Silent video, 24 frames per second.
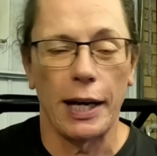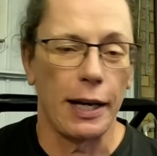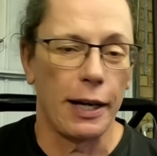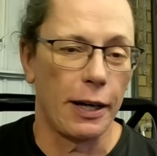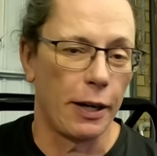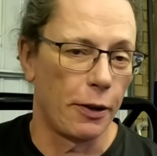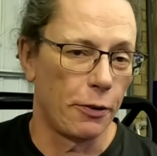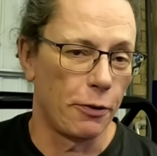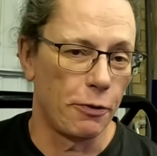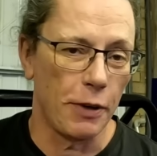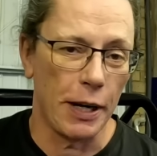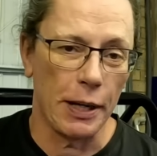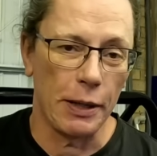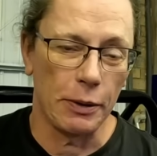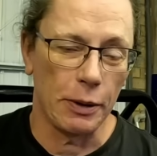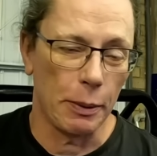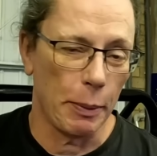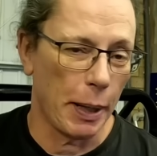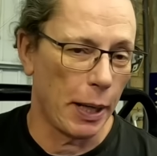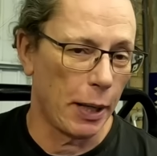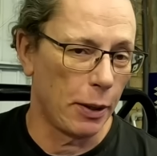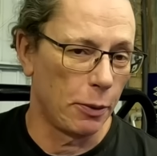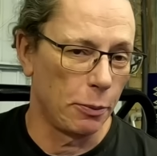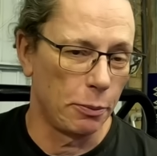that around
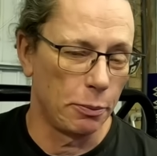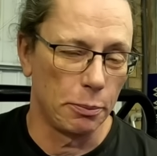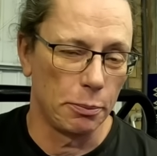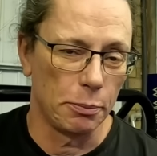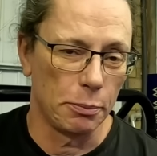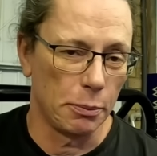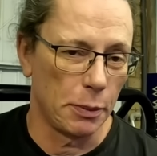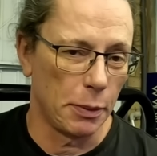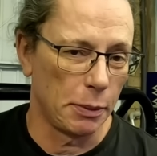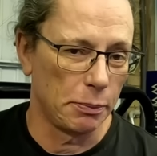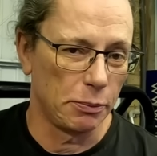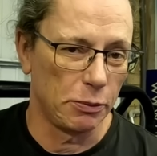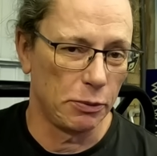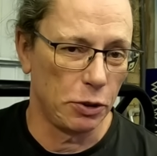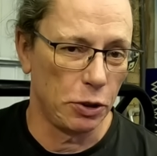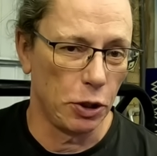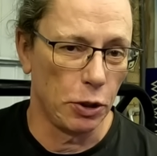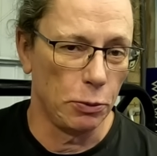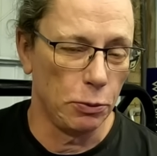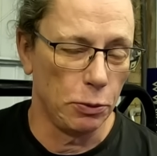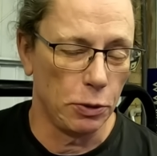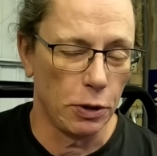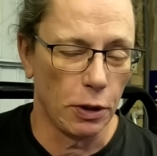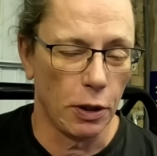about
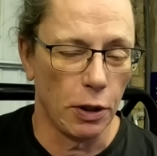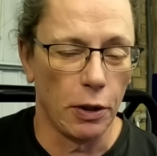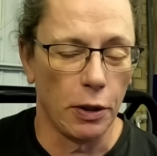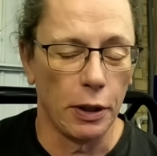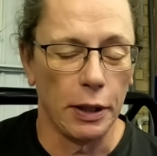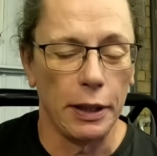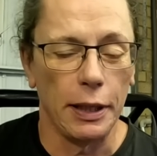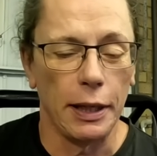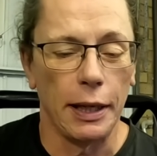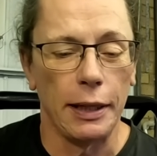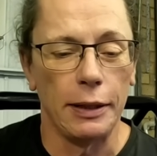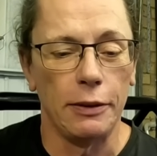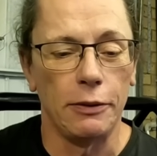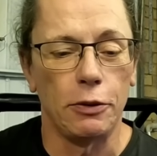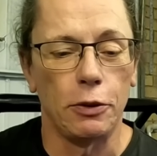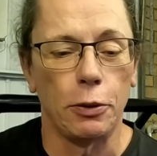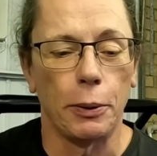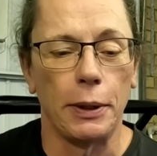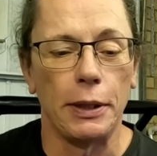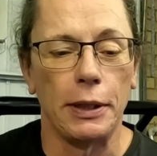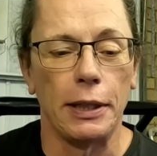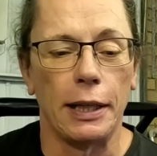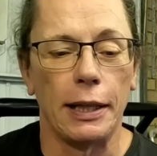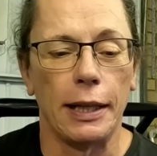June, July in
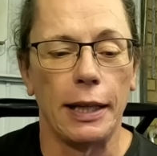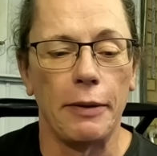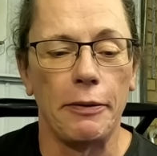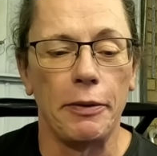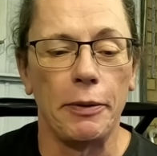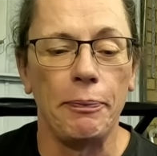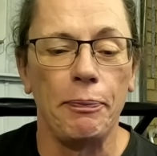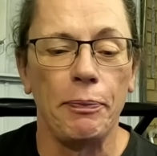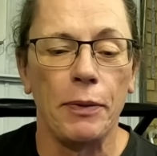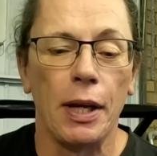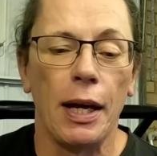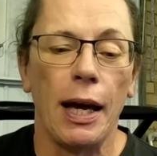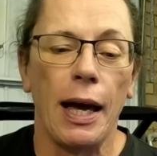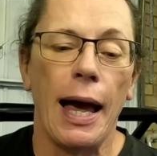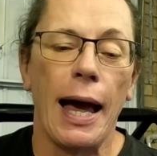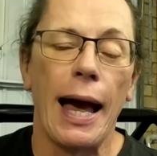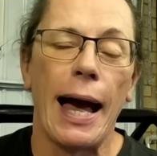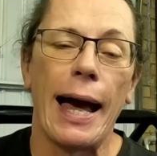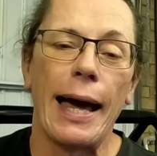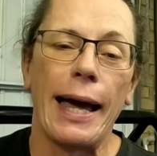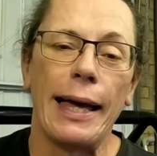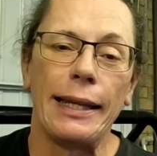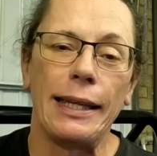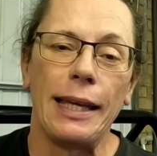2011.
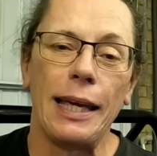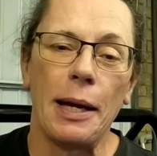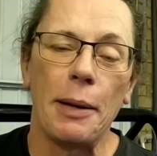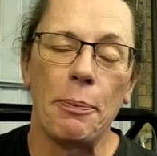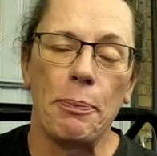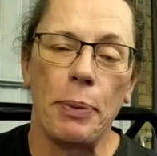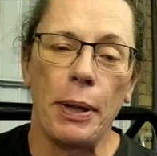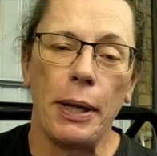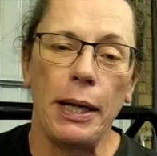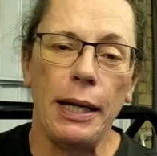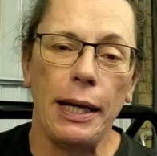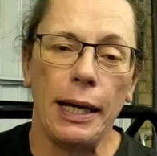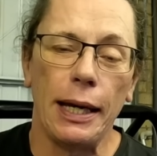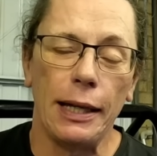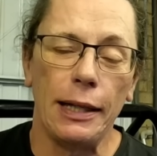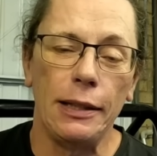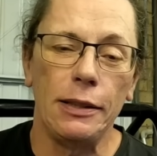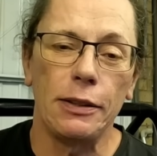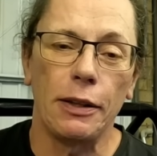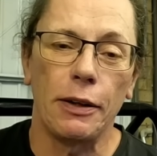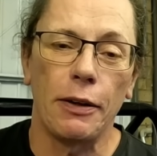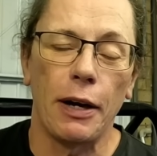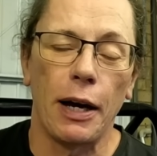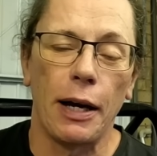And it
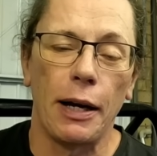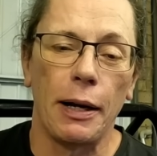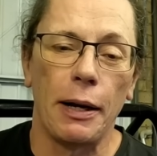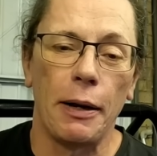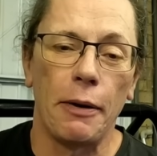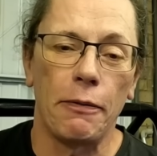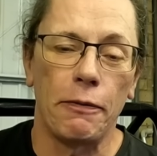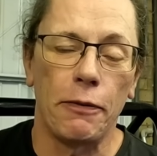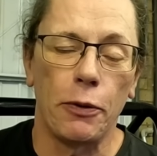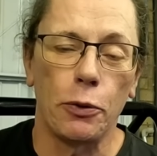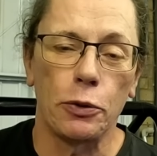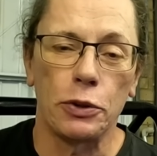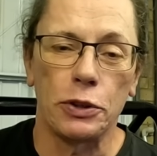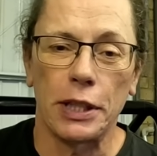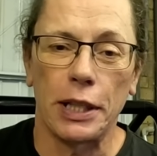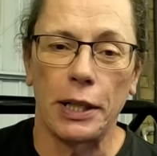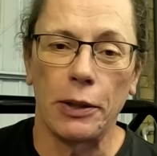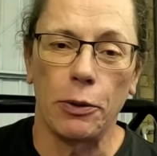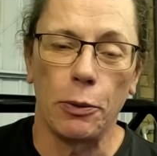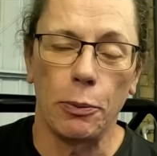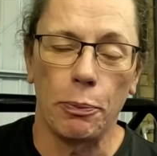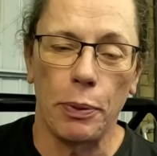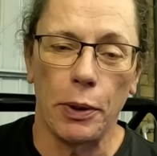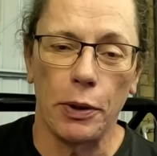appeared for
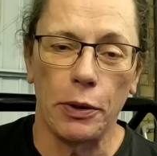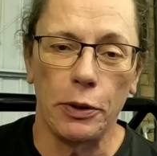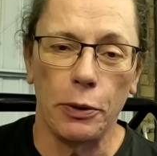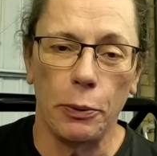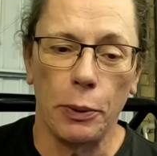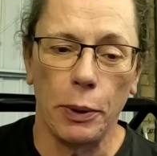sale by